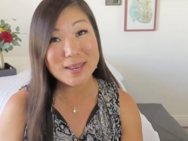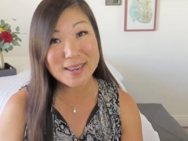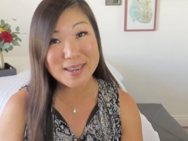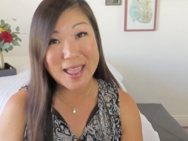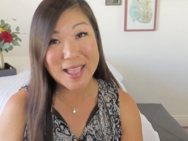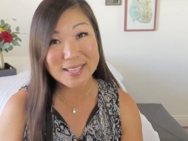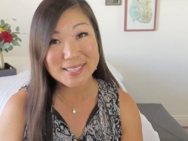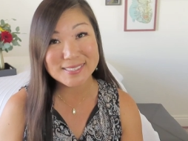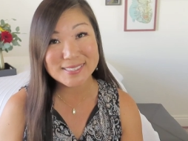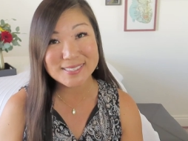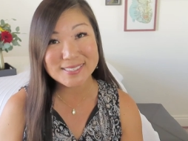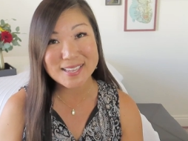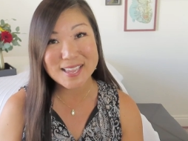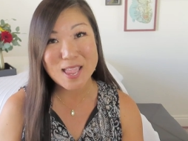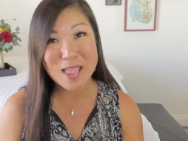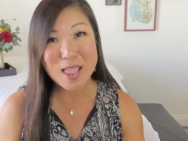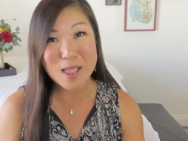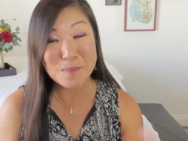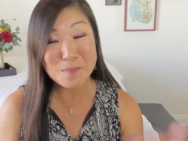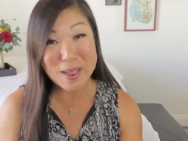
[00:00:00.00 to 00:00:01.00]
next
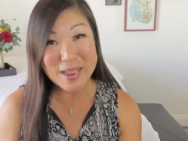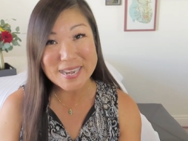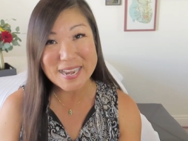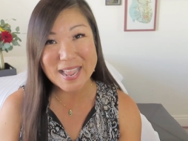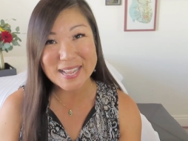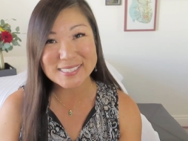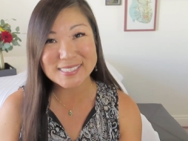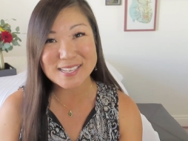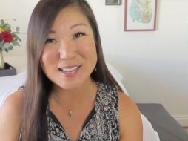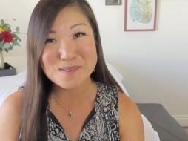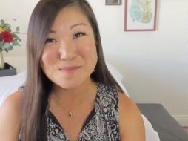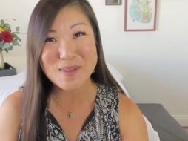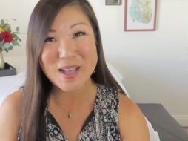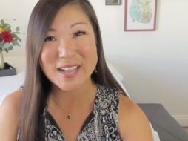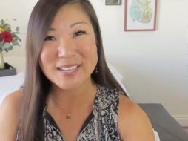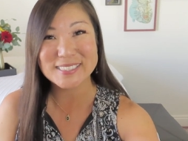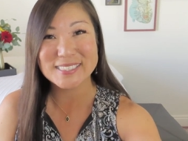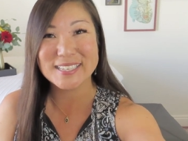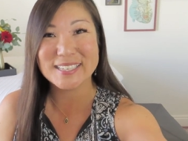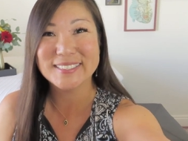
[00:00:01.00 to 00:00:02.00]
in my next
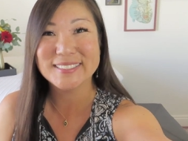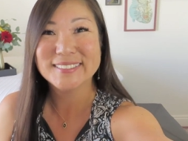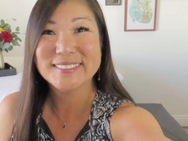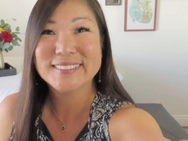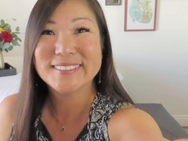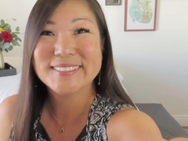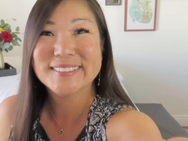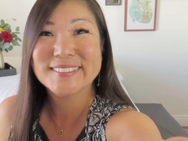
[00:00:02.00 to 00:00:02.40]
unboxing.